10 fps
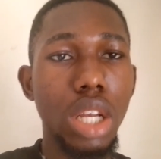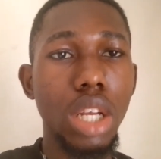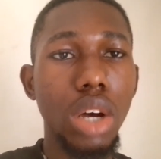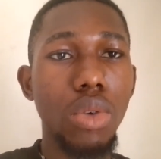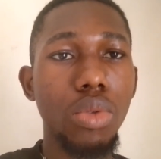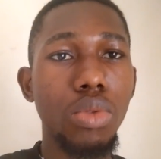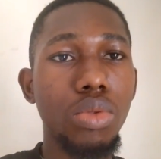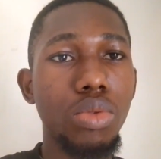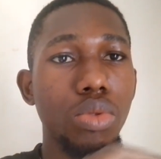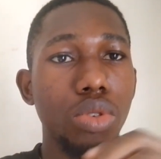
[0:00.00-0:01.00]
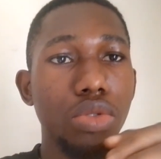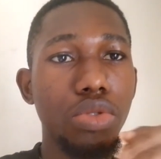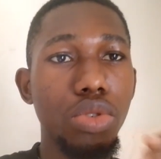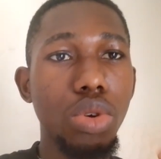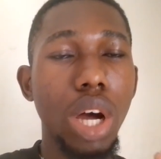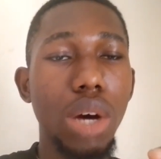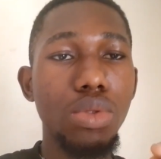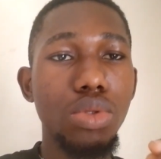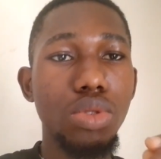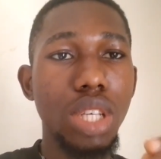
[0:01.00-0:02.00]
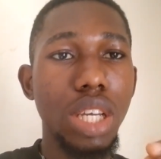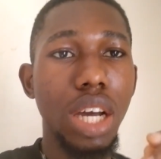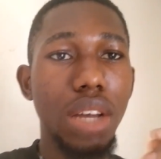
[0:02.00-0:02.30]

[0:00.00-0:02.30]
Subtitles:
Now, if you know how to take